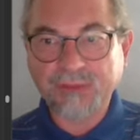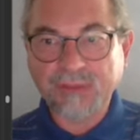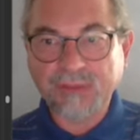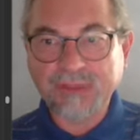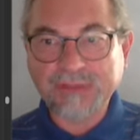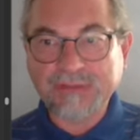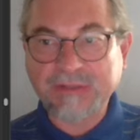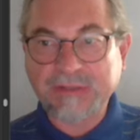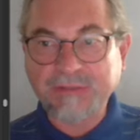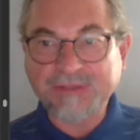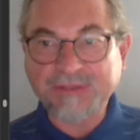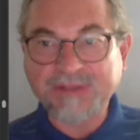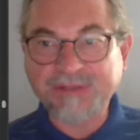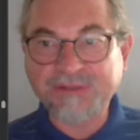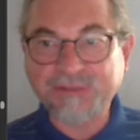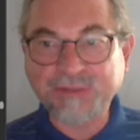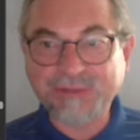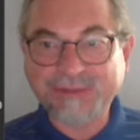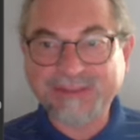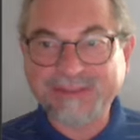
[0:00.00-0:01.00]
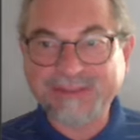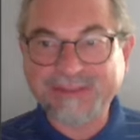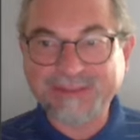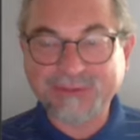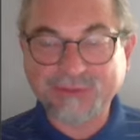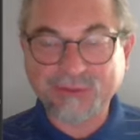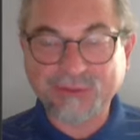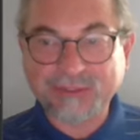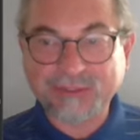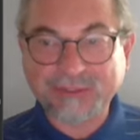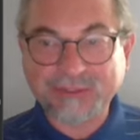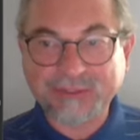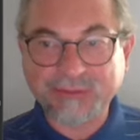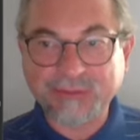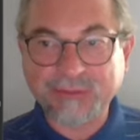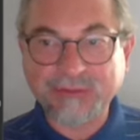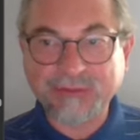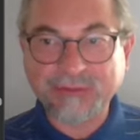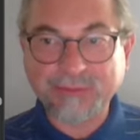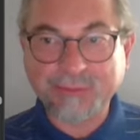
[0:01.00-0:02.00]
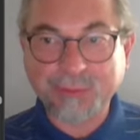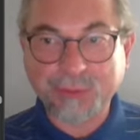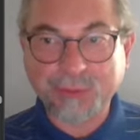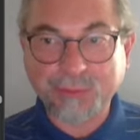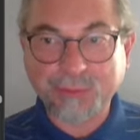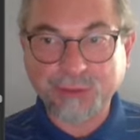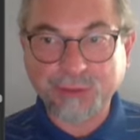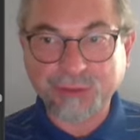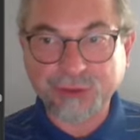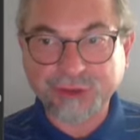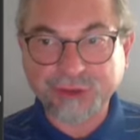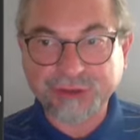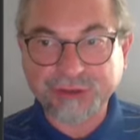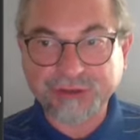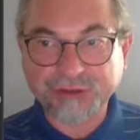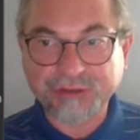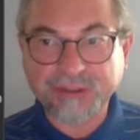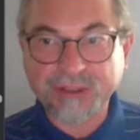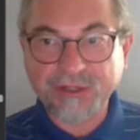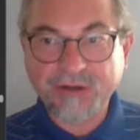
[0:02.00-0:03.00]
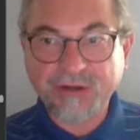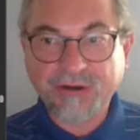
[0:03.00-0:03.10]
In some sense, we did this already with the proposition